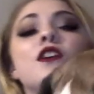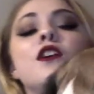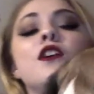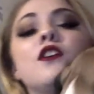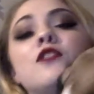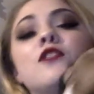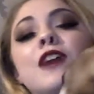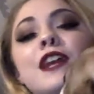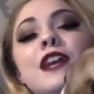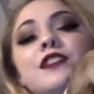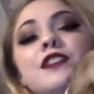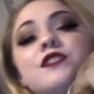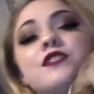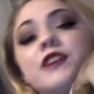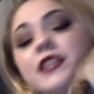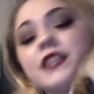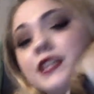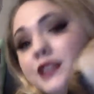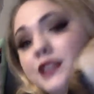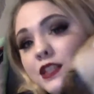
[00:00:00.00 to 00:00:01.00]
Alright, so
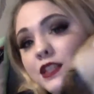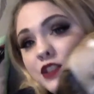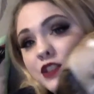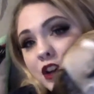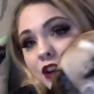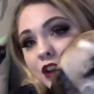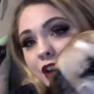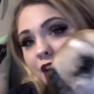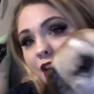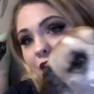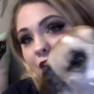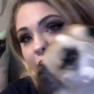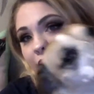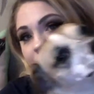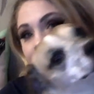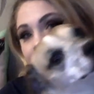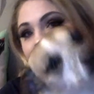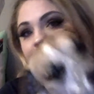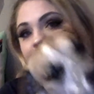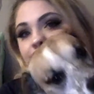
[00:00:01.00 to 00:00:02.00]
I think that's all I
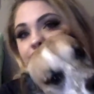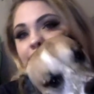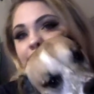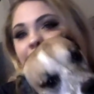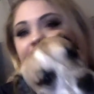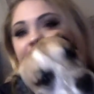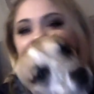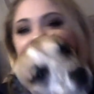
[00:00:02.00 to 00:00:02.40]
have for you guys.